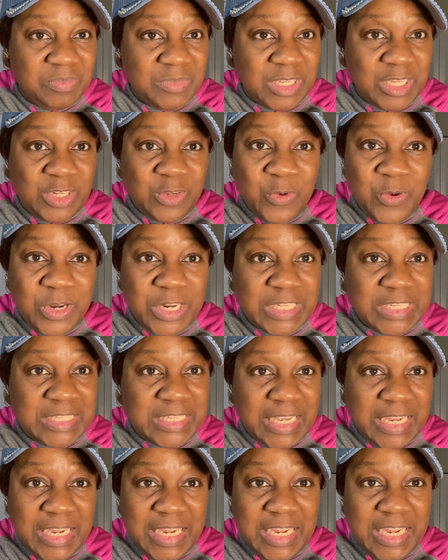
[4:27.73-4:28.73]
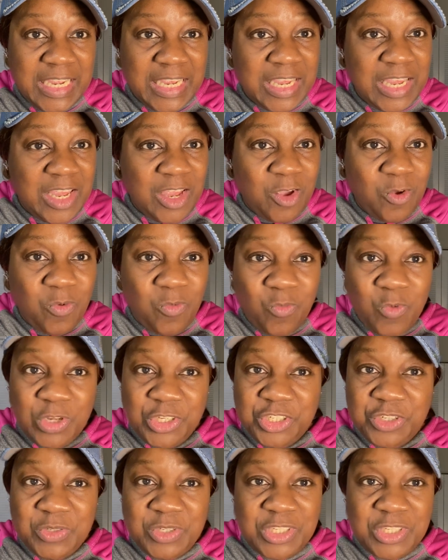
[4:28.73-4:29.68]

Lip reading: The Lord is saying, what you